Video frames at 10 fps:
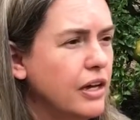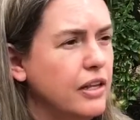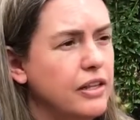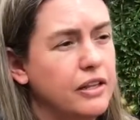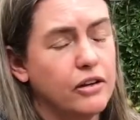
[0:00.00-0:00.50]

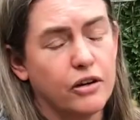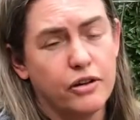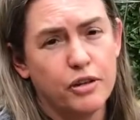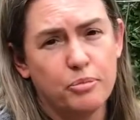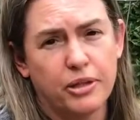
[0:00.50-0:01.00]
Then there are
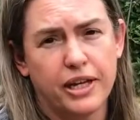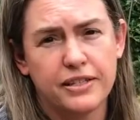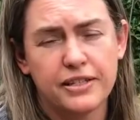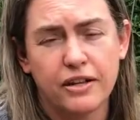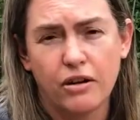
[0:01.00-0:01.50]
other
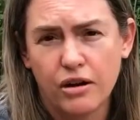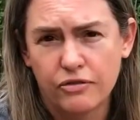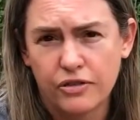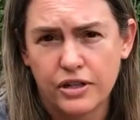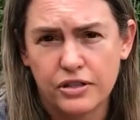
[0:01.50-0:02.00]
plants that are
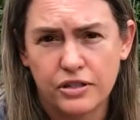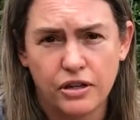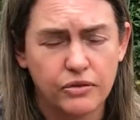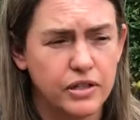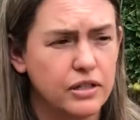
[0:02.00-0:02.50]
frost
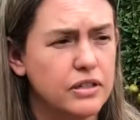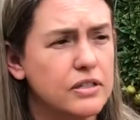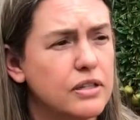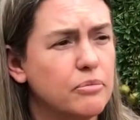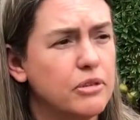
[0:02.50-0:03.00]
tolerant,
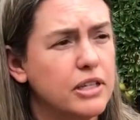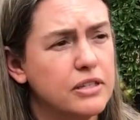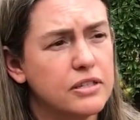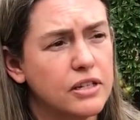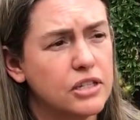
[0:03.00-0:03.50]
something
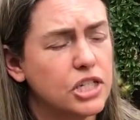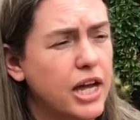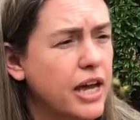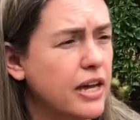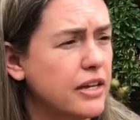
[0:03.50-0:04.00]
such
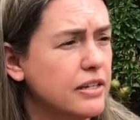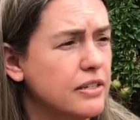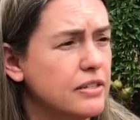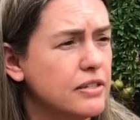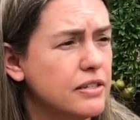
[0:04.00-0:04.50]

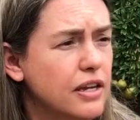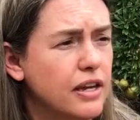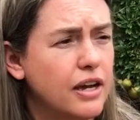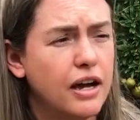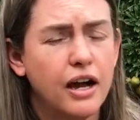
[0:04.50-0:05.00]
as
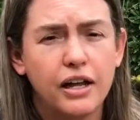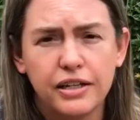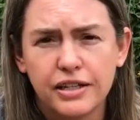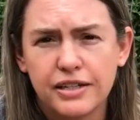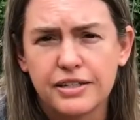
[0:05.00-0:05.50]

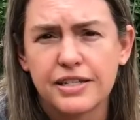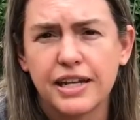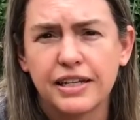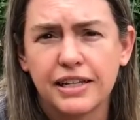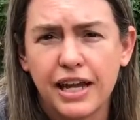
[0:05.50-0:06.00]
onions
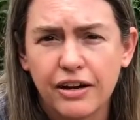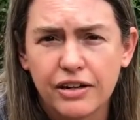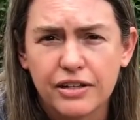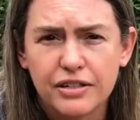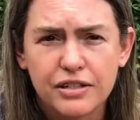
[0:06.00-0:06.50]
and
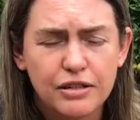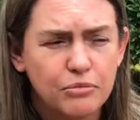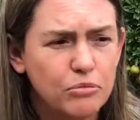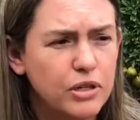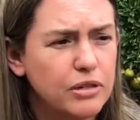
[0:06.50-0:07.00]
carrots,
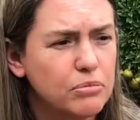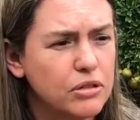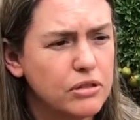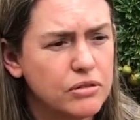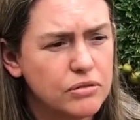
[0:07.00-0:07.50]
and we can put
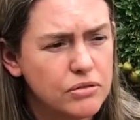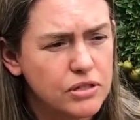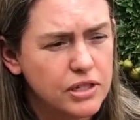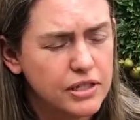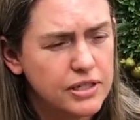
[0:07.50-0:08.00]
those
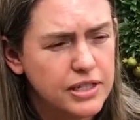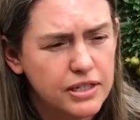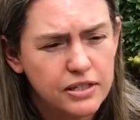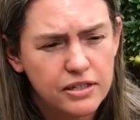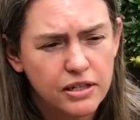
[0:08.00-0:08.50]

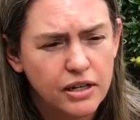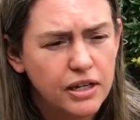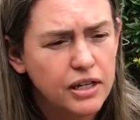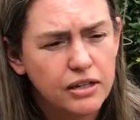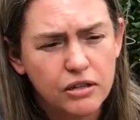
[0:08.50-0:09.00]
seeds
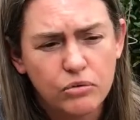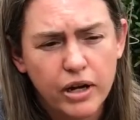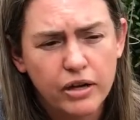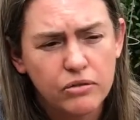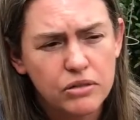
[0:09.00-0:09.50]
in the
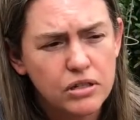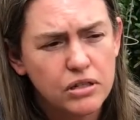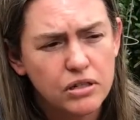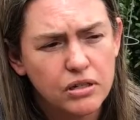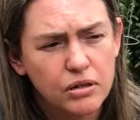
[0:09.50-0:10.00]
ground
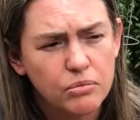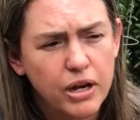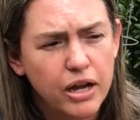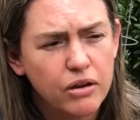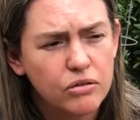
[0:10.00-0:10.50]

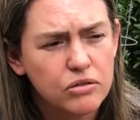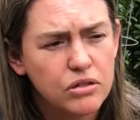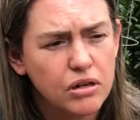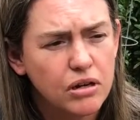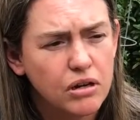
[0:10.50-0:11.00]
around
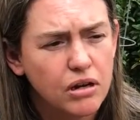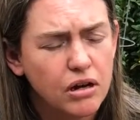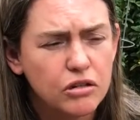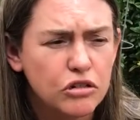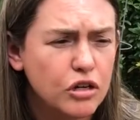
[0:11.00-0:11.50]

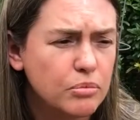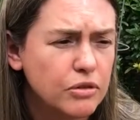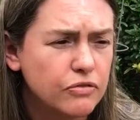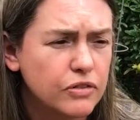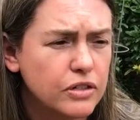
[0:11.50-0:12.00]
October
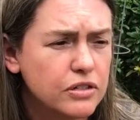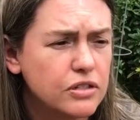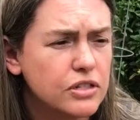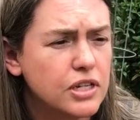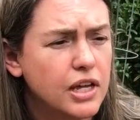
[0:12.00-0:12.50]
1st,